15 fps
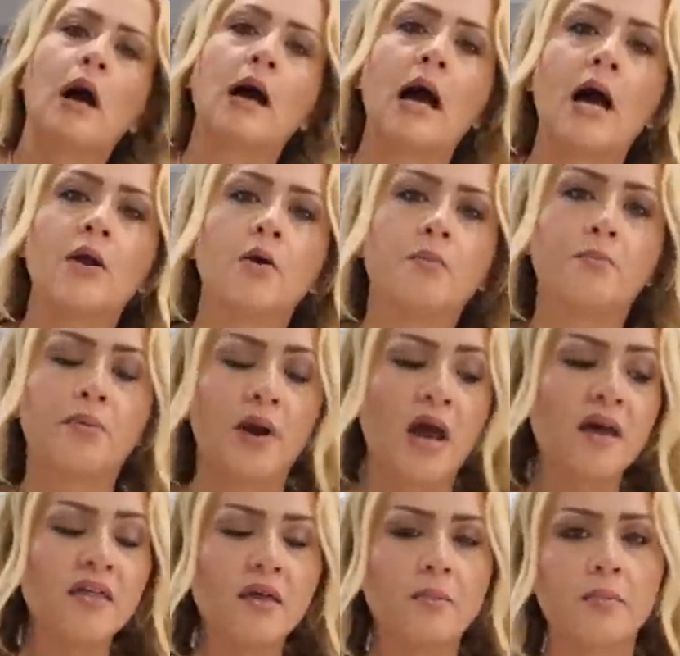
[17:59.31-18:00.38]
I'm out of
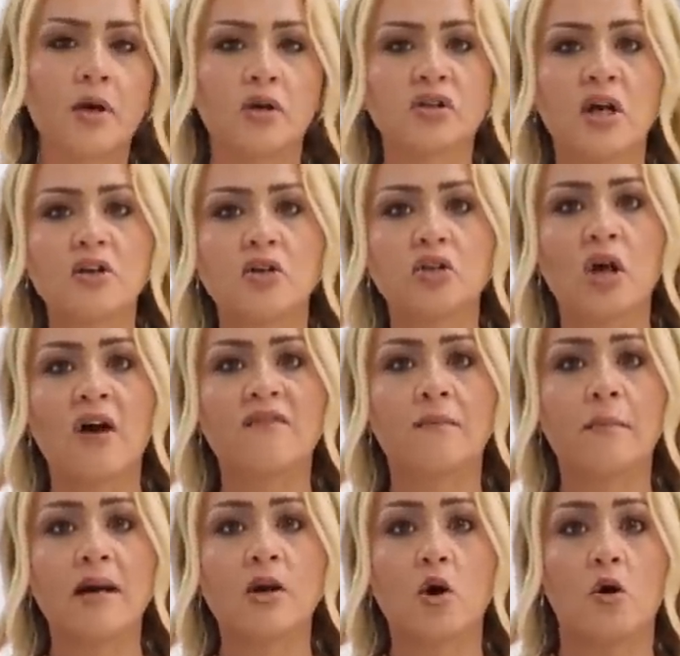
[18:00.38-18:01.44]
breath because I just have
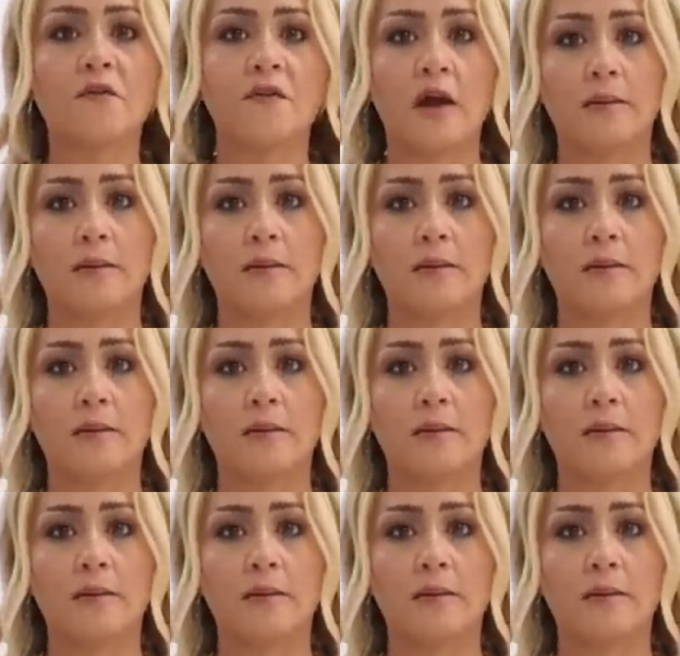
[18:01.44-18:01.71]
my coffee.